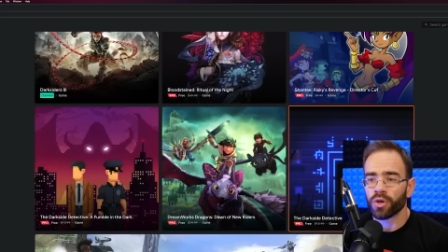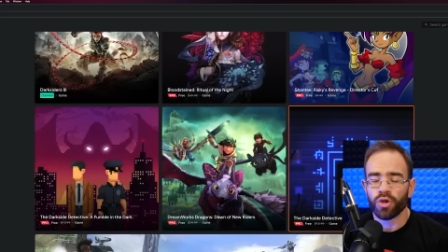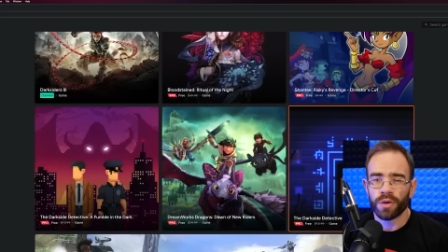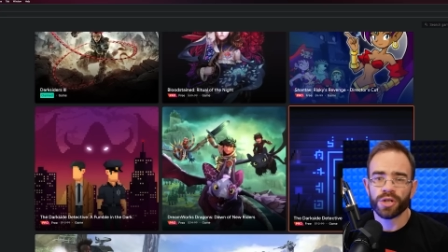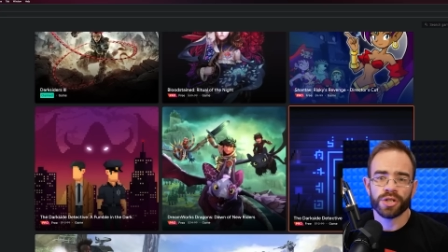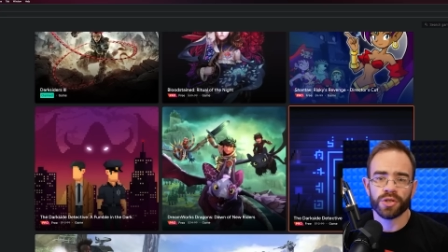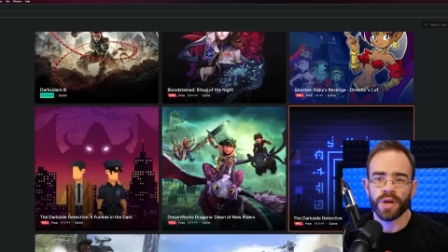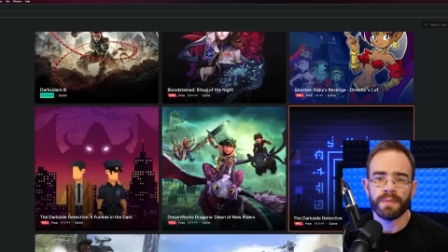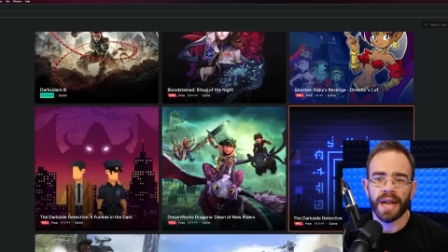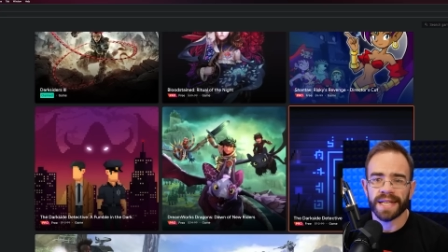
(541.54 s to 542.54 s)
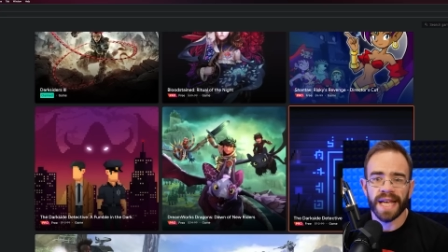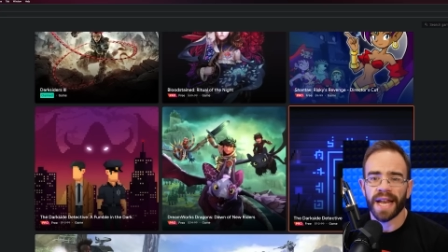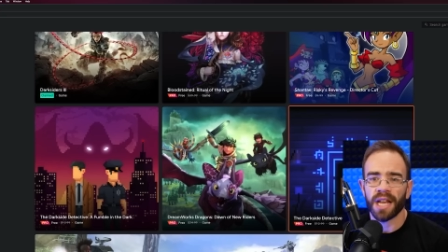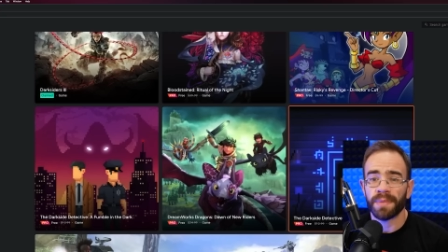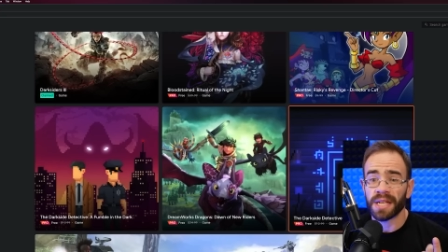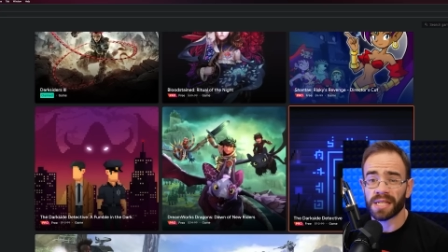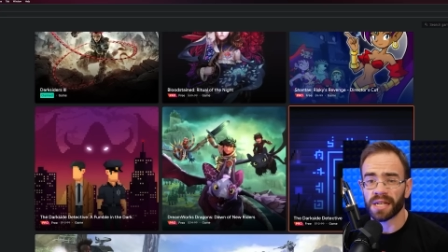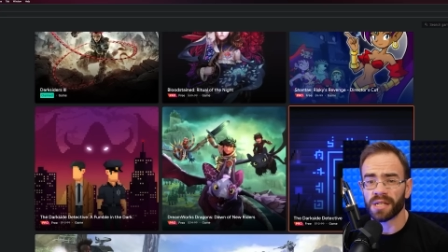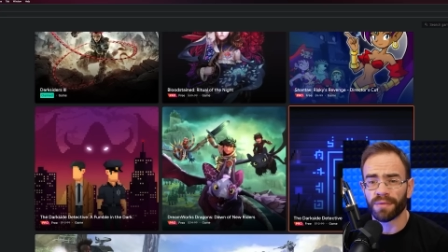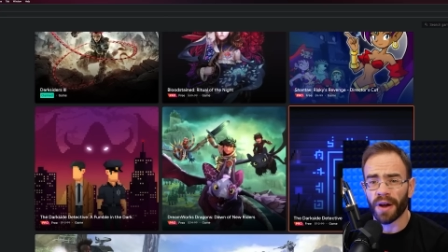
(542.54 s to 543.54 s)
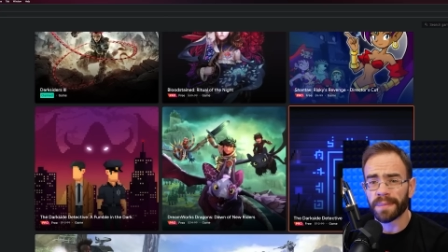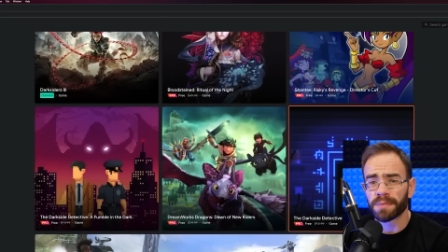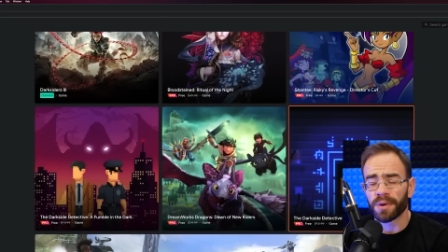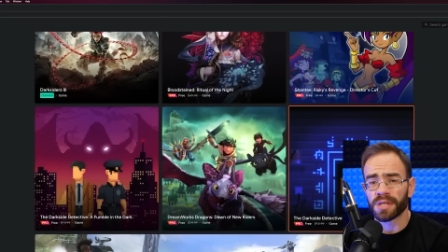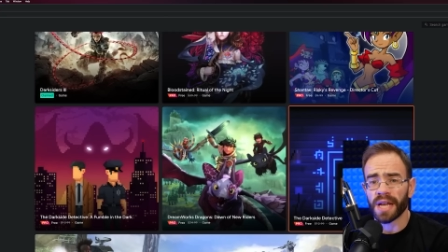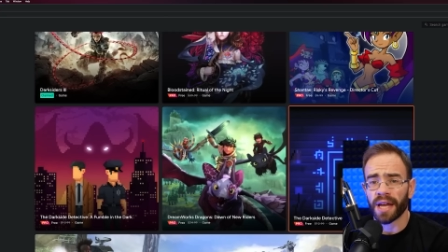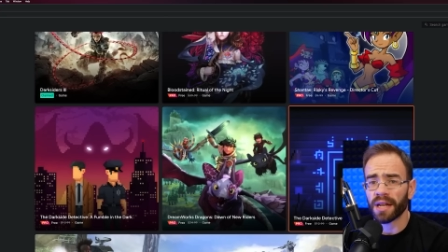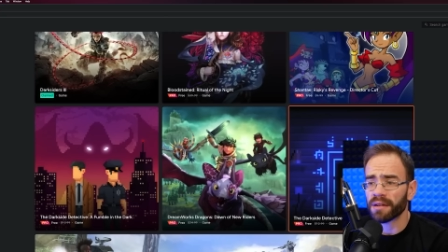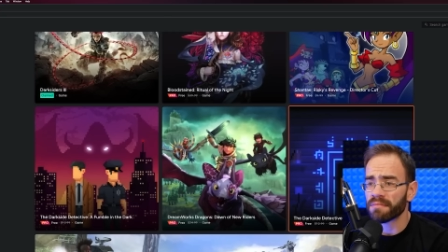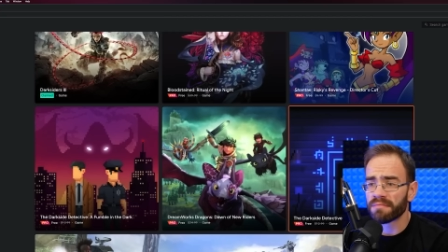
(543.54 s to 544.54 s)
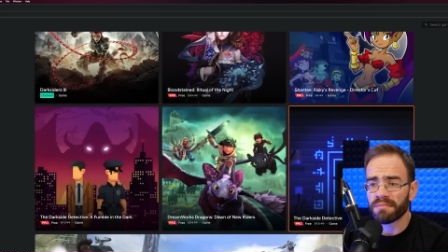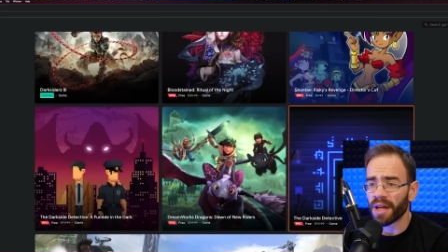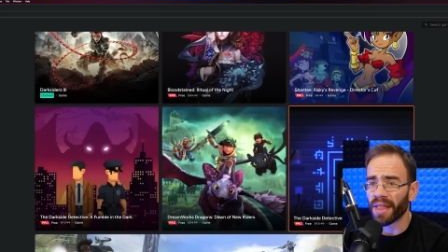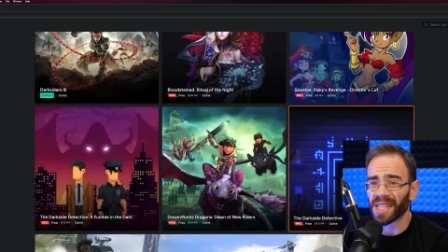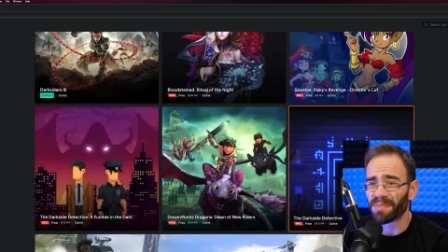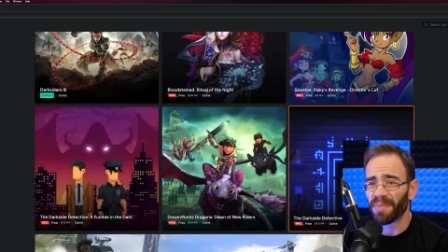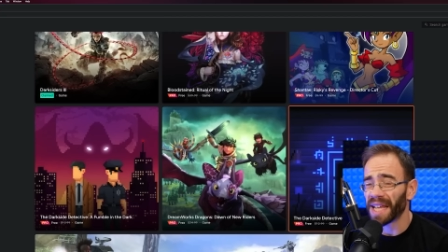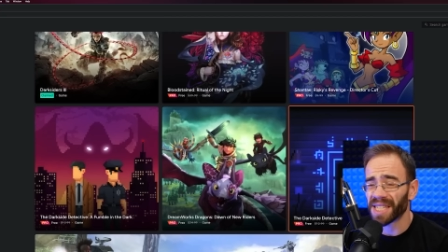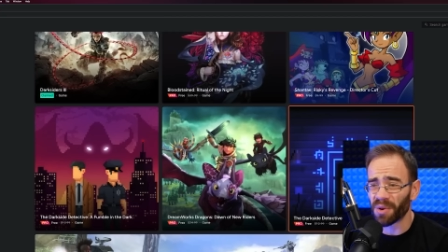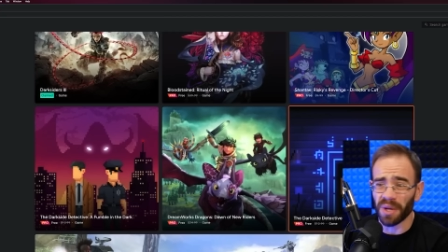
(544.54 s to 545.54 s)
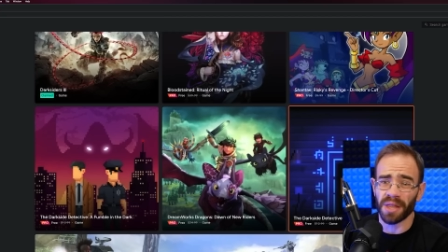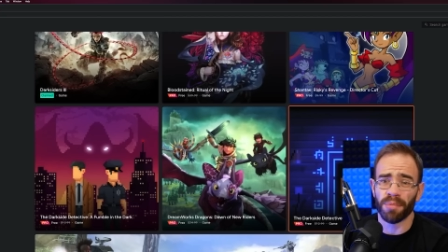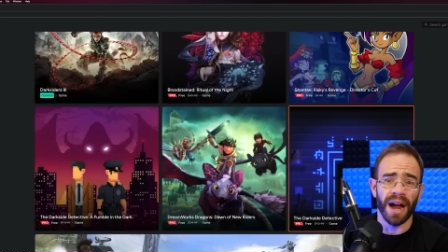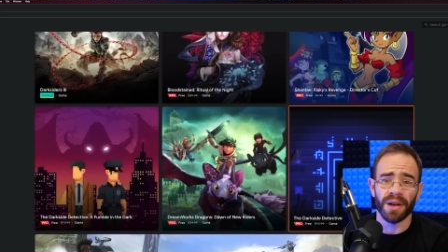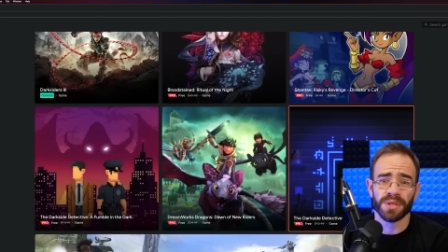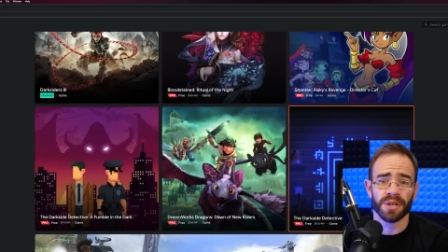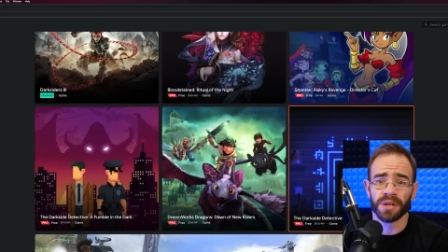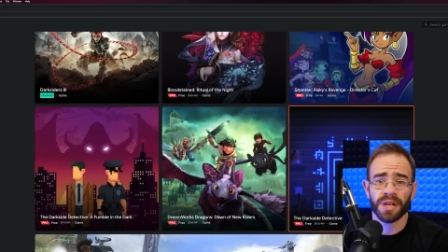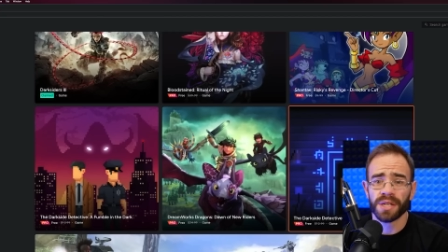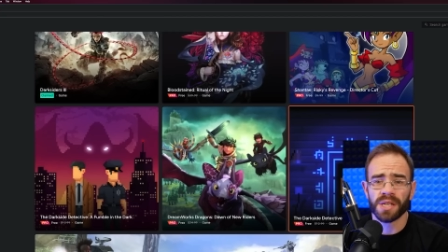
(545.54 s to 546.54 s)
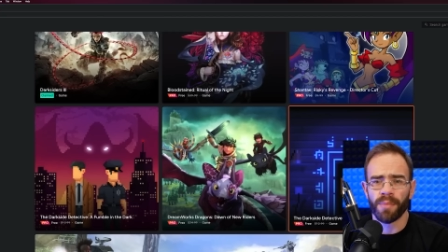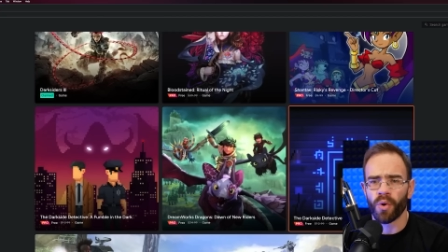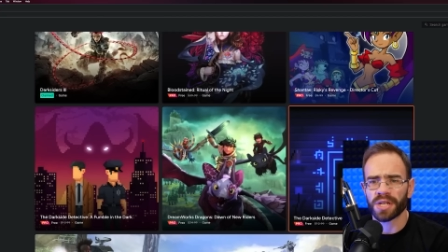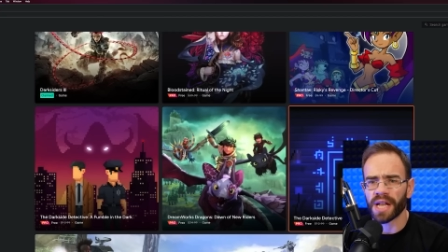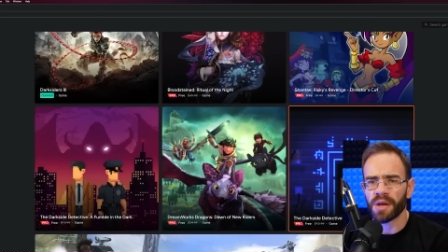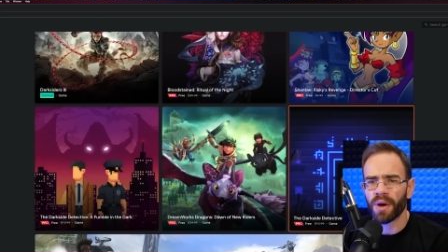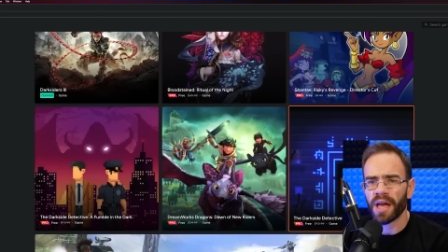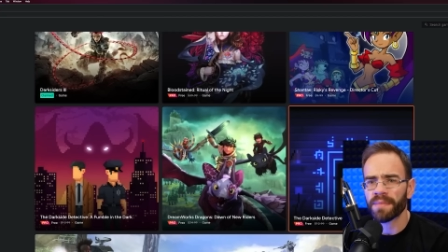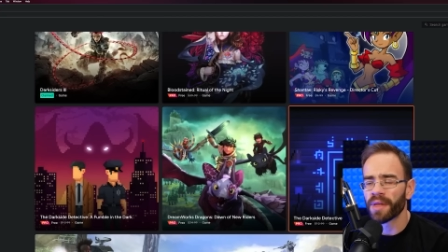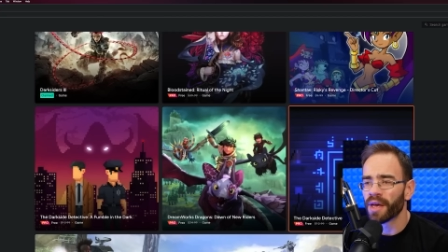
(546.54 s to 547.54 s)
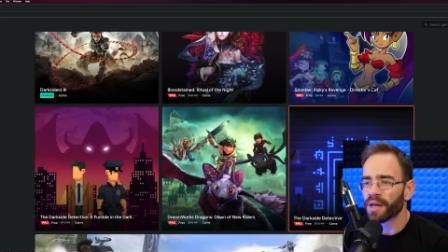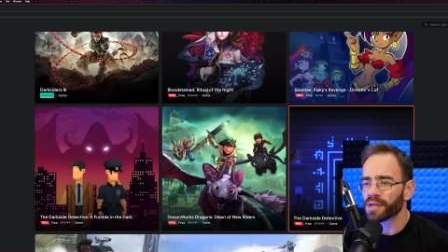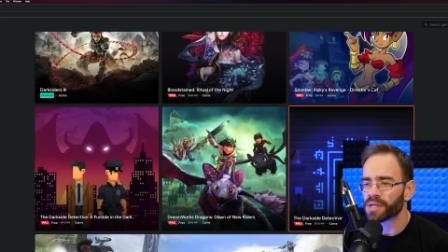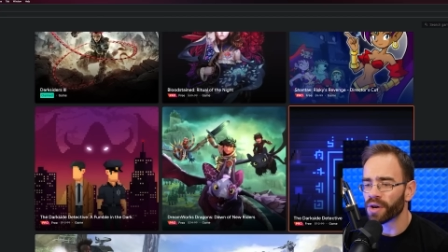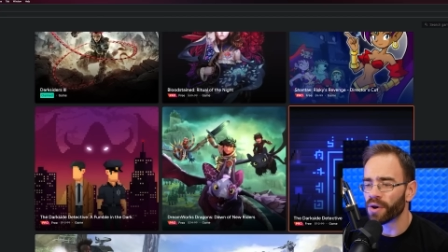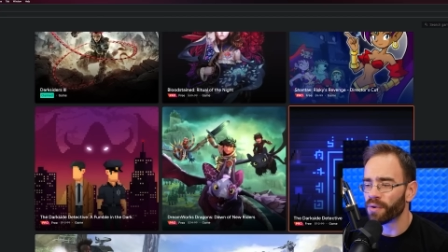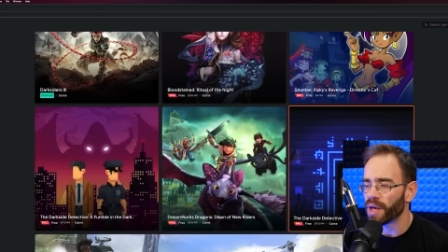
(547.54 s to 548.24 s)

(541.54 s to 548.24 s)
you can just stream it at ten eighty p sixty frames per second, and that's basically what the browser supports anyway. So